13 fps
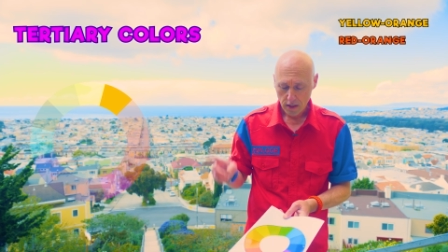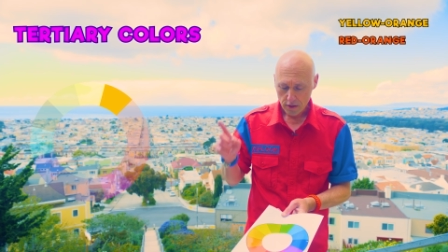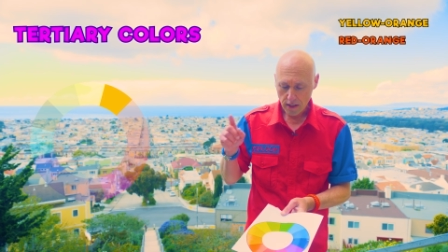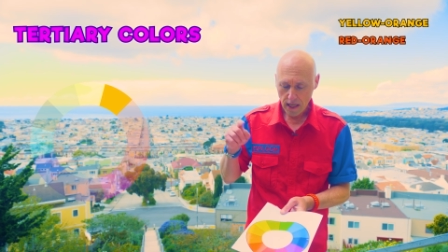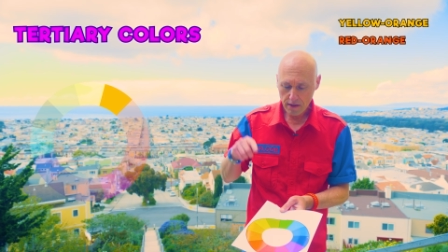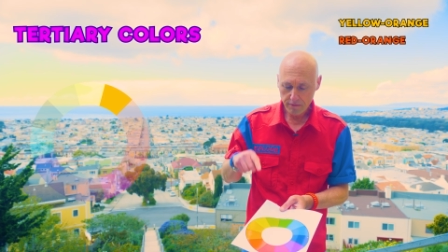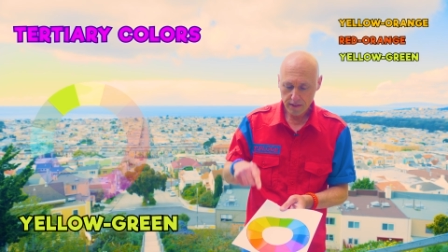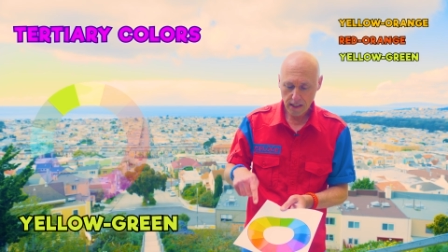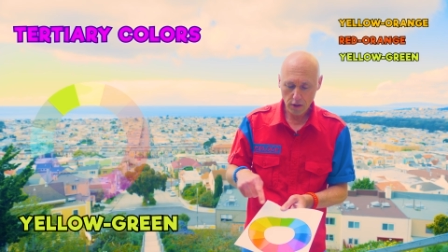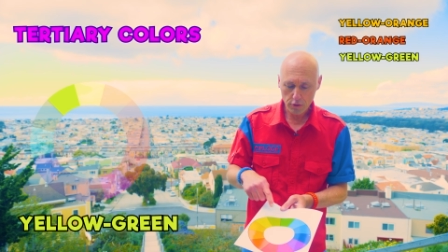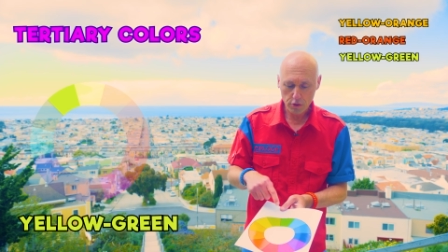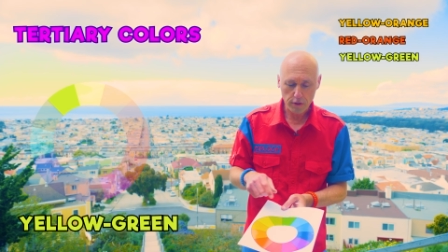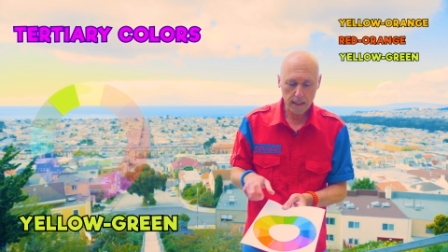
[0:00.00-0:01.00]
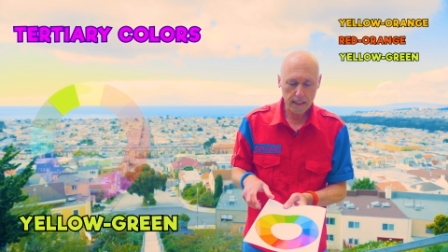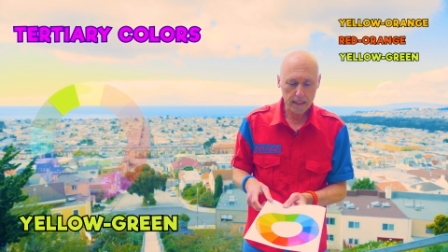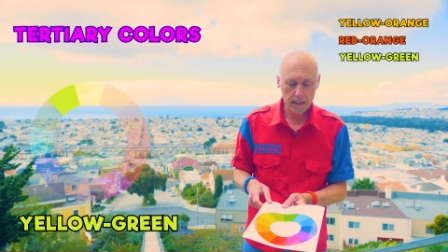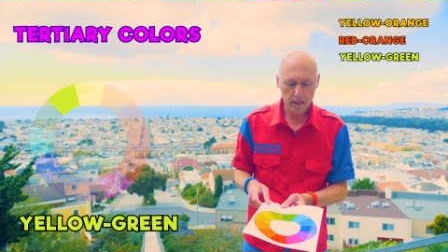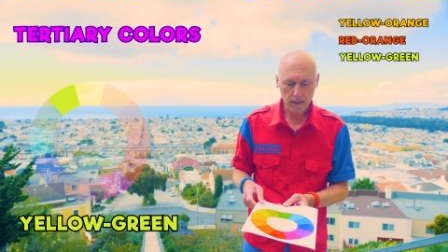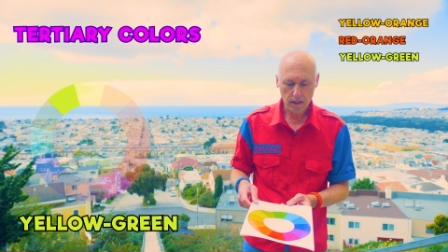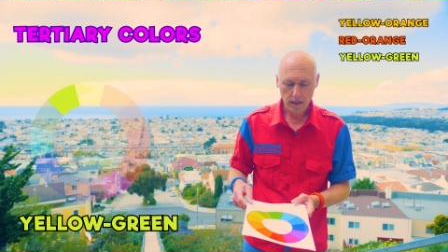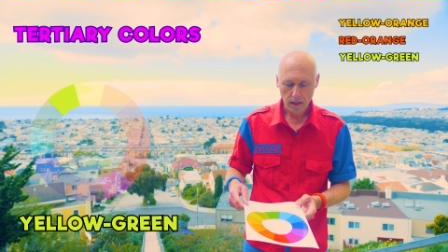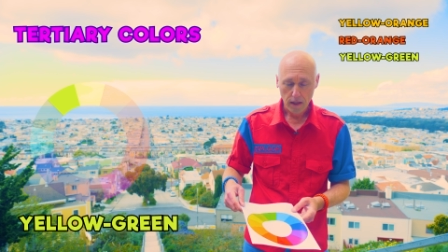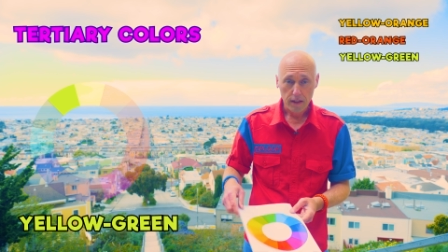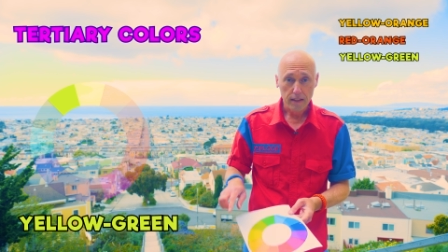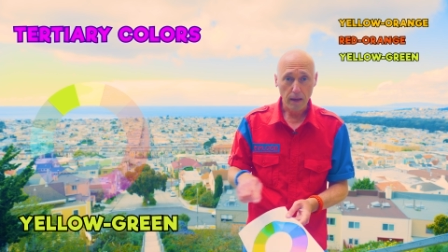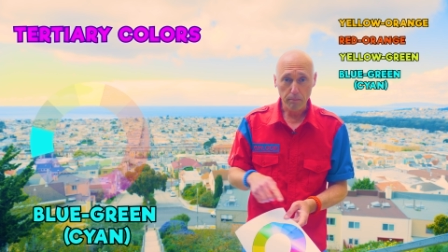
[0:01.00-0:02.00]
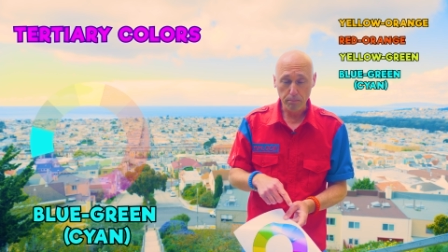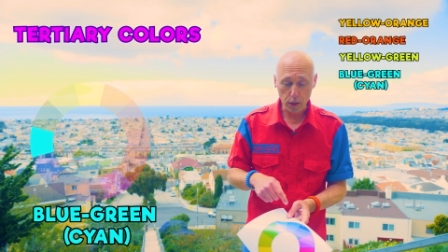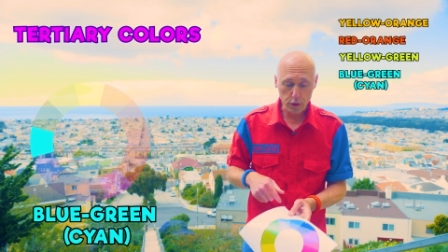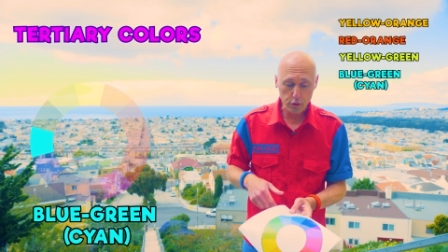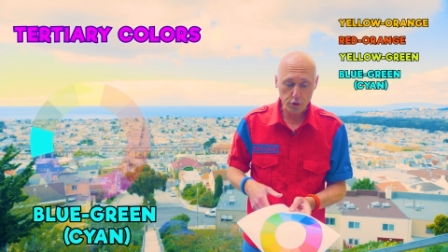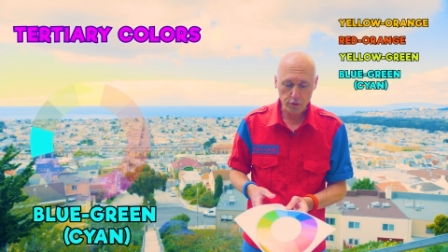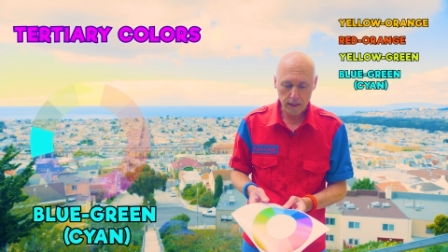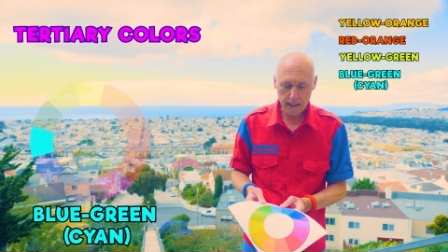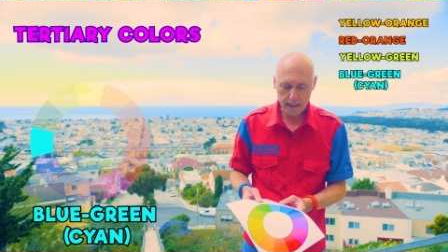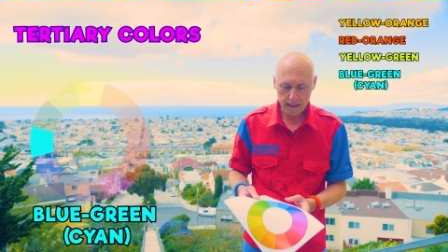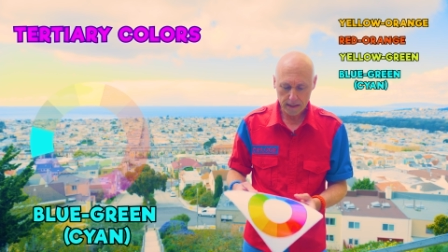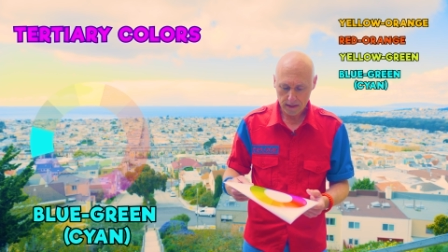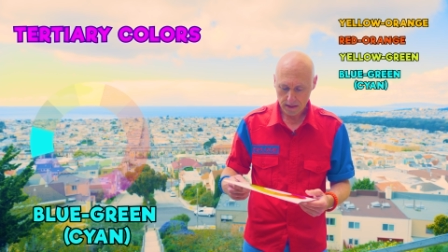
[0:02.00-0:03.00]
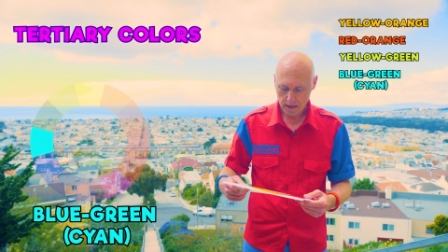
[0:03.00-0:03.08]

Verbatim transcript: you have yellow green, you have blue green,